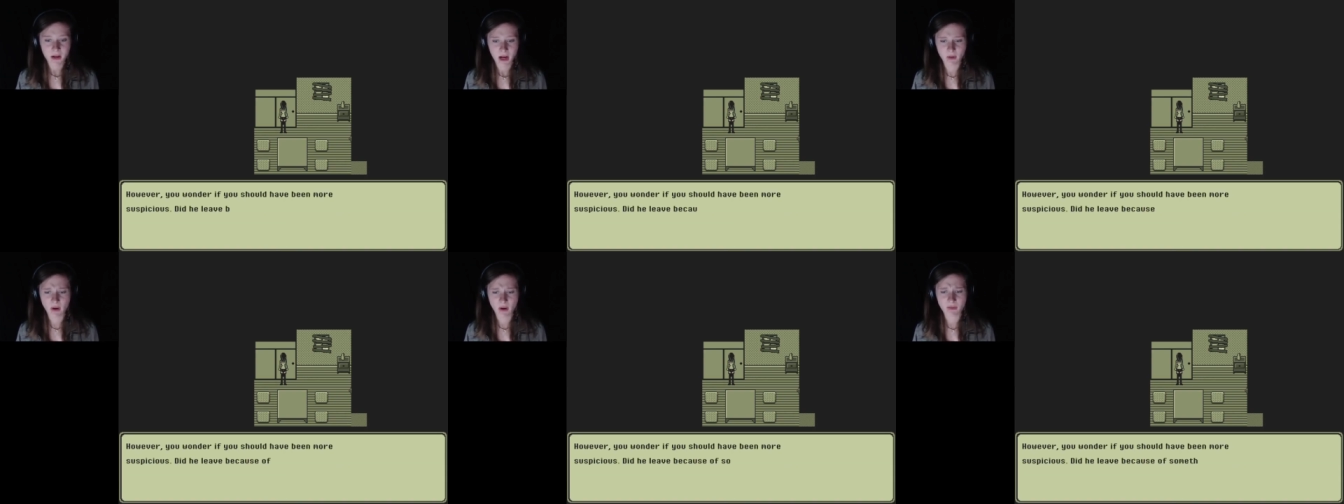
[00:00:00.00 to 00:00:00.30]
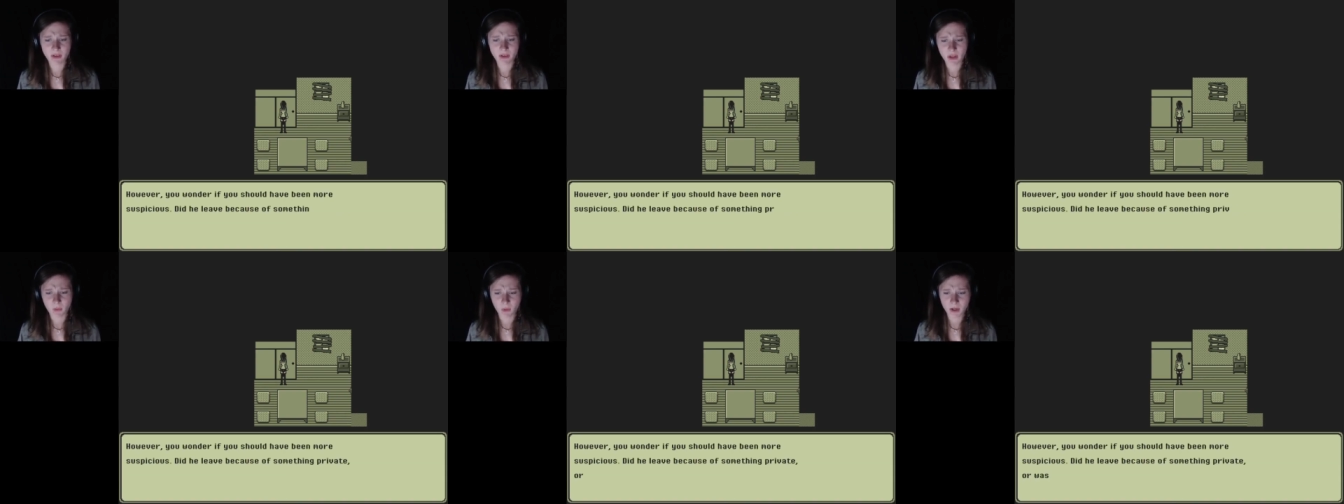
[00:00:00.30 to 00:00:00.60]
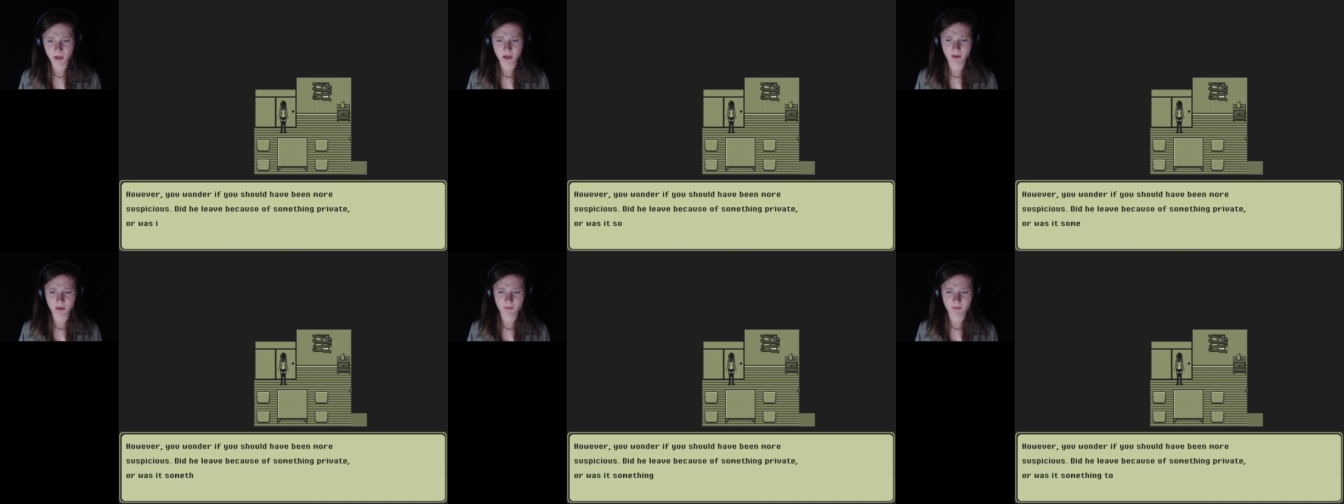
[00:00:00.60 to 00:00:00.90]
However, you
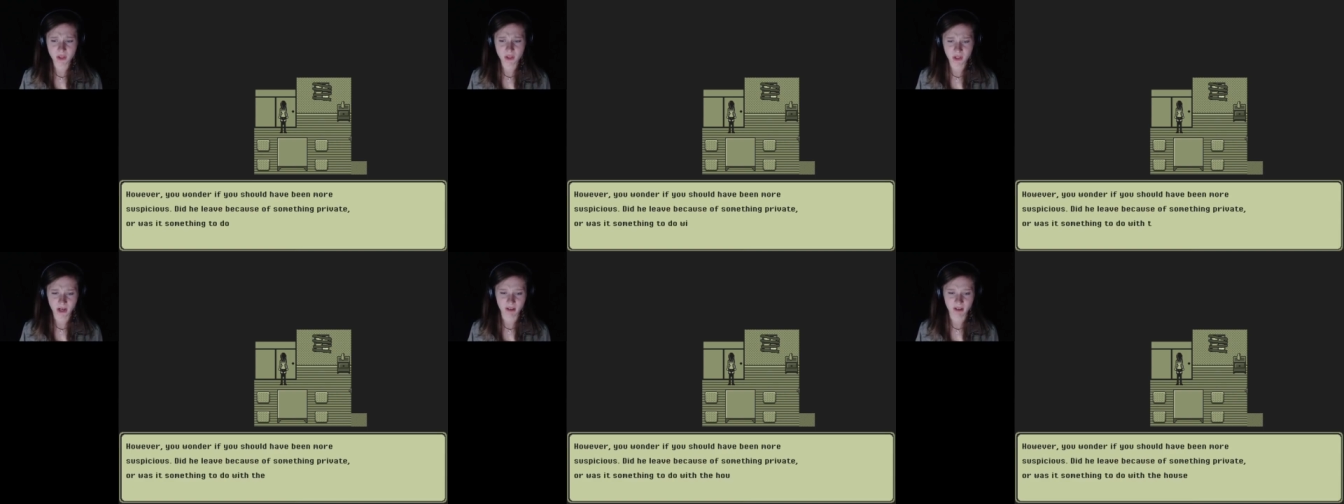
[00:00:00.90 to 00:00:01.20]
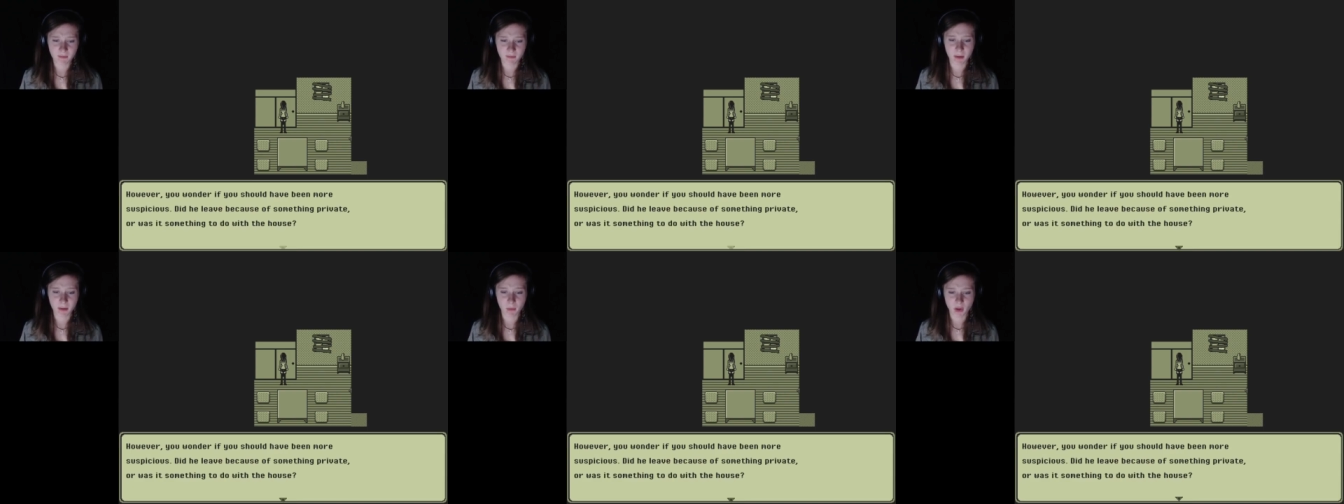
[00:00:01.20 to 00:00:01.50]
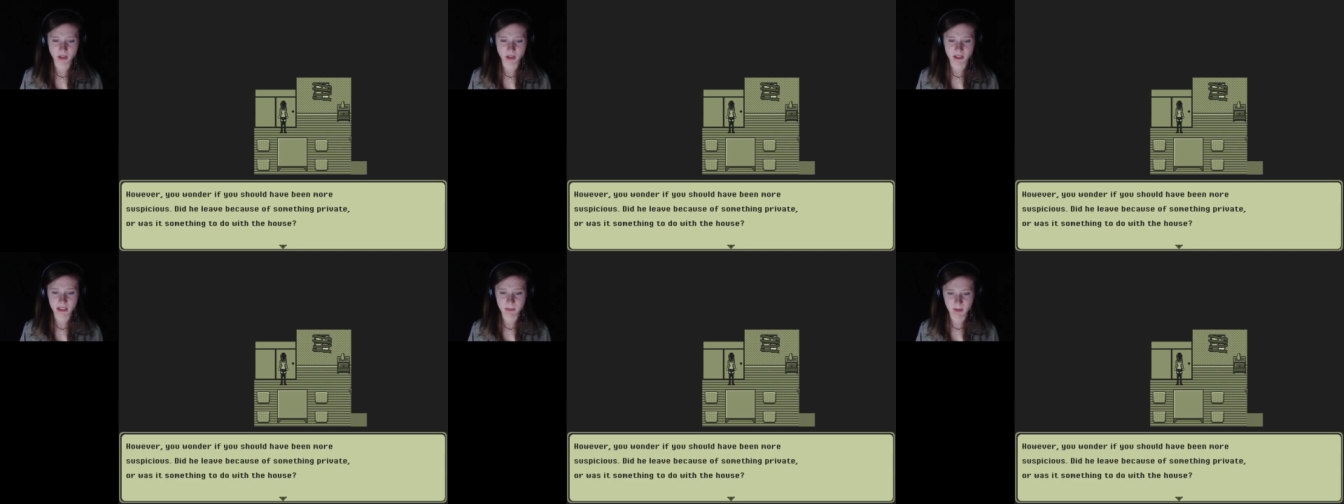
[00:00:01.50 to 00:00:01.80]
wonder if you should have been
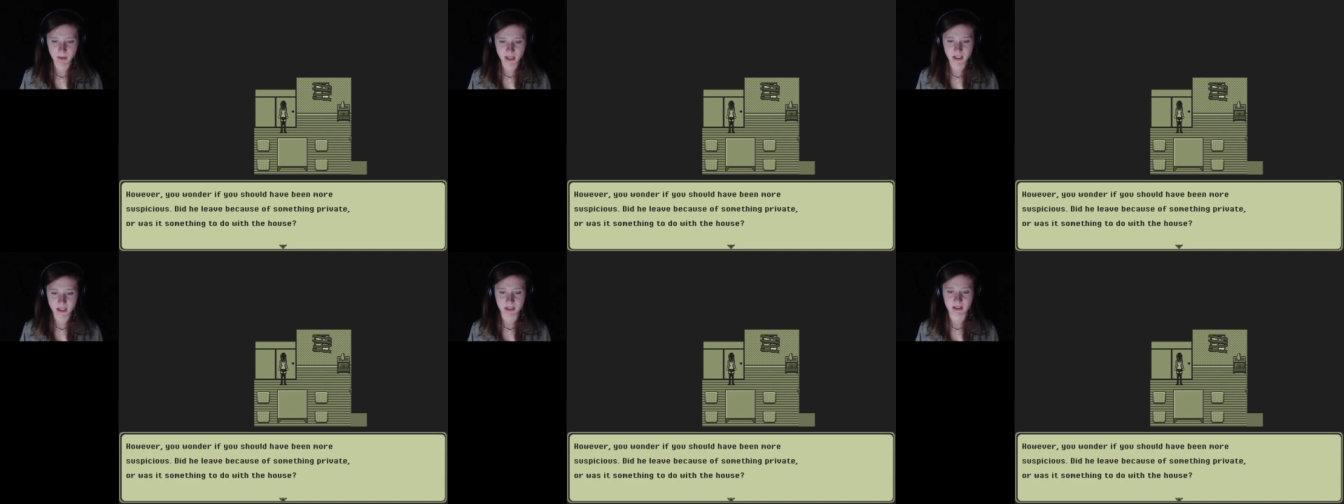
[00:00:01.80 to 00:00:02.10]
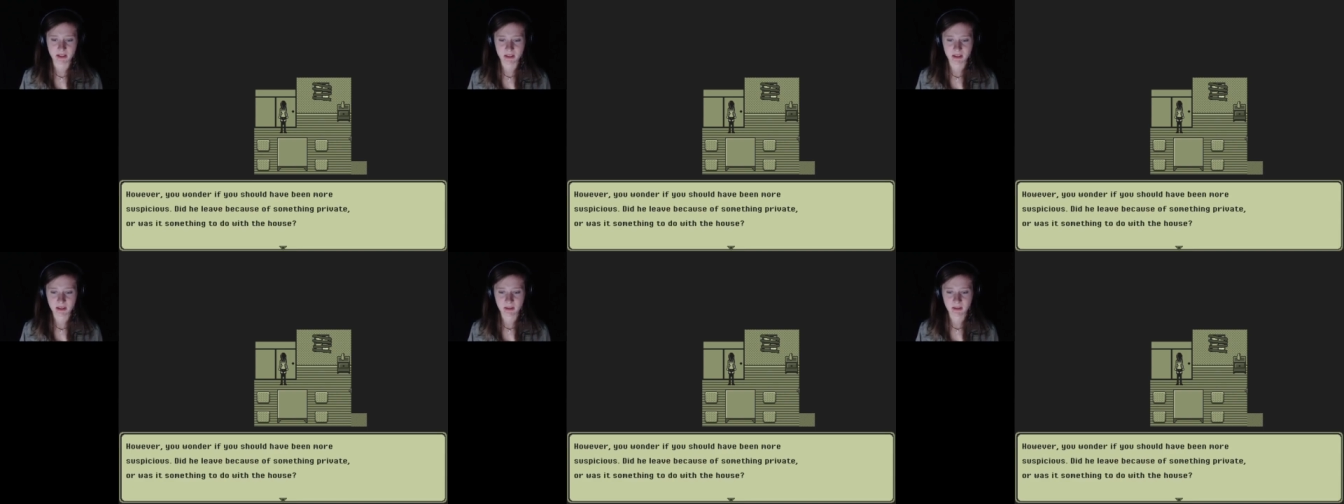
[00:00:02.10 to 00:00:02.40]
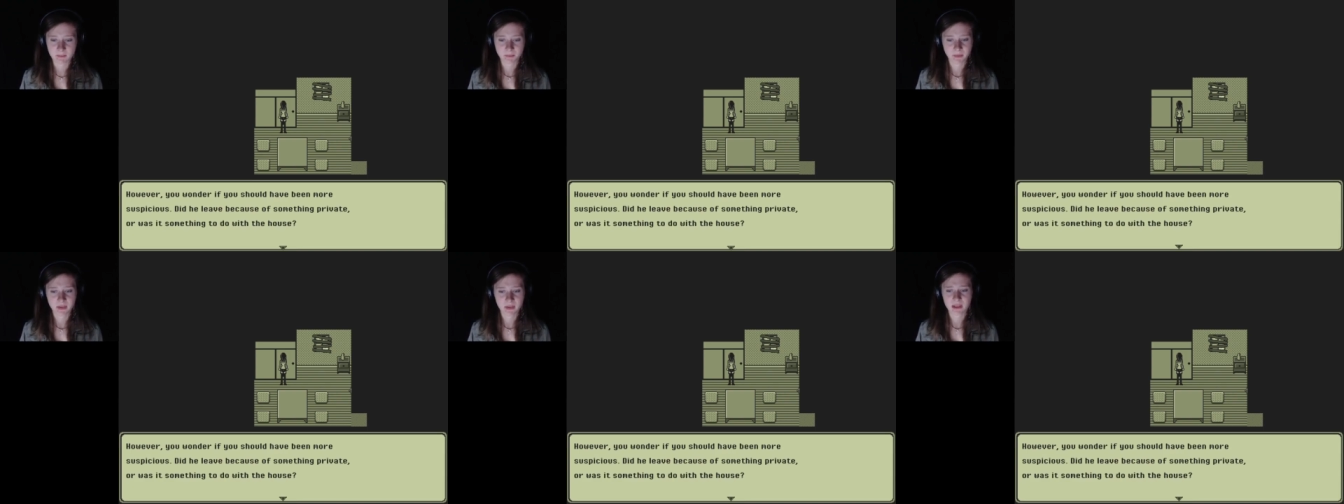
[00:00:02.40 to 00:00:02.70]
more suspicious.